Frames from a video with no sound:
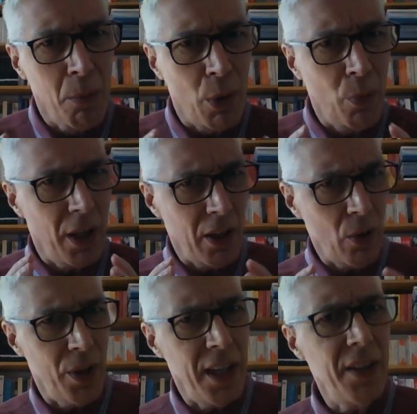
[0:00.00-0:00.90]
but we are
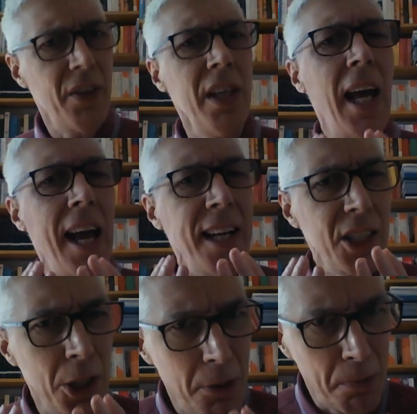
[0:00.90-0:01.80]
looking at the
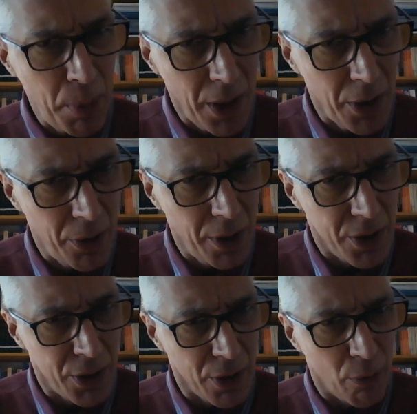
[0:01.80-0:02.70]

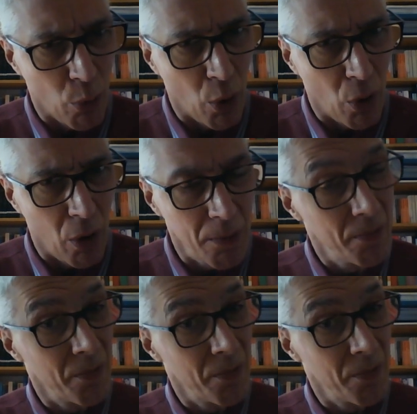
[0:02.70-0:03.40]
experience of war.